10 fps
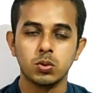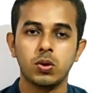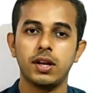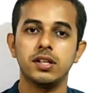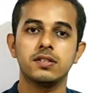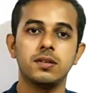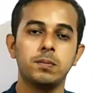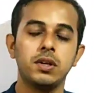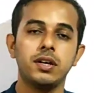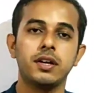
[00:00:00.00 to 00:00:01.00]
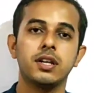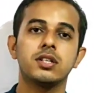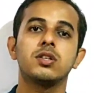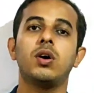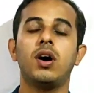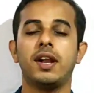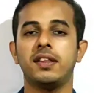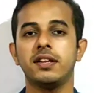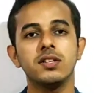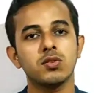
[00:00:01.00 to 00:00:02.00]
One is simple interest,
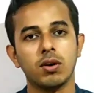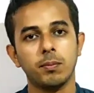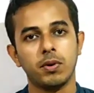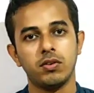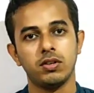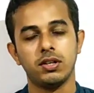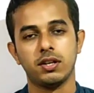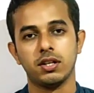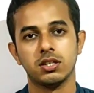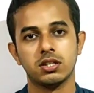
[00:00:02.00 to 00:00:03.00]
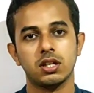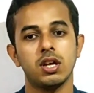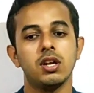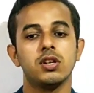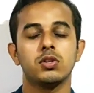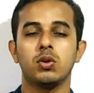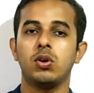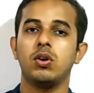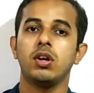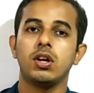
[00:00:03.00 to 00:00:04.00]
another is compound interest.
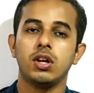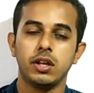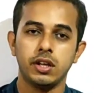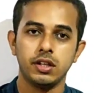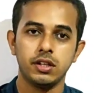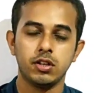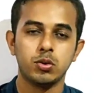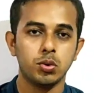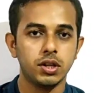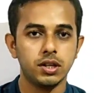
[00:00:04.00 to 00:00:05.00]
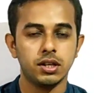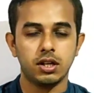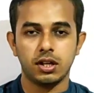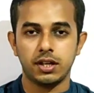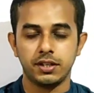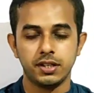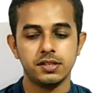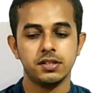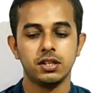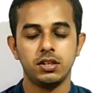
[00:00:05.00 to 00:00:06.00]
So in your today that
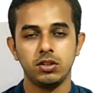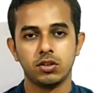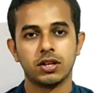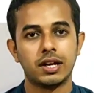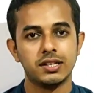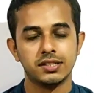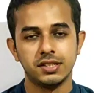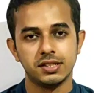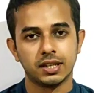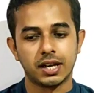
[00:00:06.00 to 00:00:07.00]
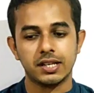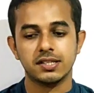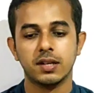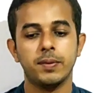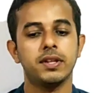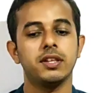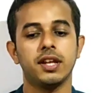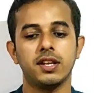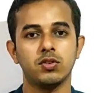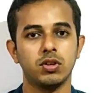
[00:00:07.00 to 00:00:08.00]
is in your class, that is in class 7,
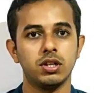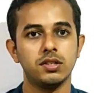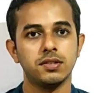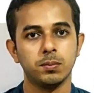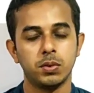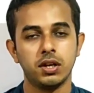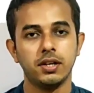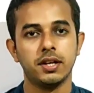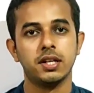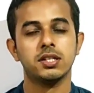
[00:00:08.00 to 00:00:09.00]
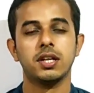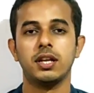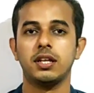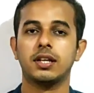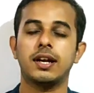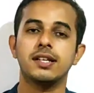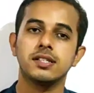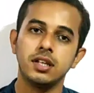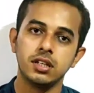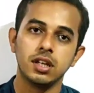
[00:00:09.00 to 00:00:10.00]
there is only simple interest, and in
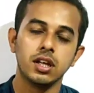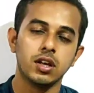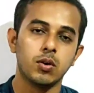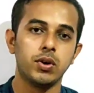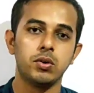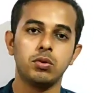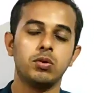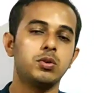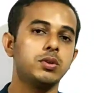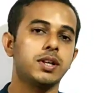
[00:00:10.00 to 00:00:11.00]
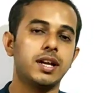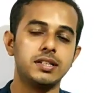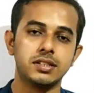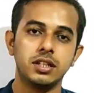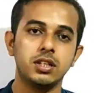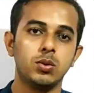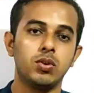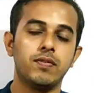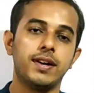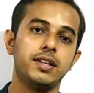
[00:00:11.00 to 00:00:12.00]
class 8, when you go to the class 8, you
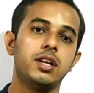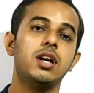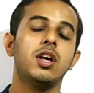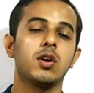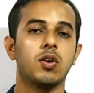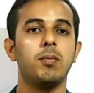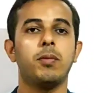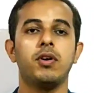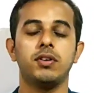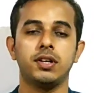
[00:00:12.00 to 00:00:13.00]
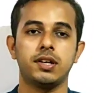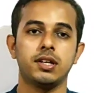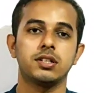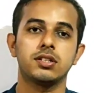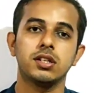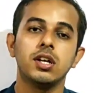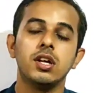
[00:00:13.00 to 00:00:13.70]
will find the compound interest.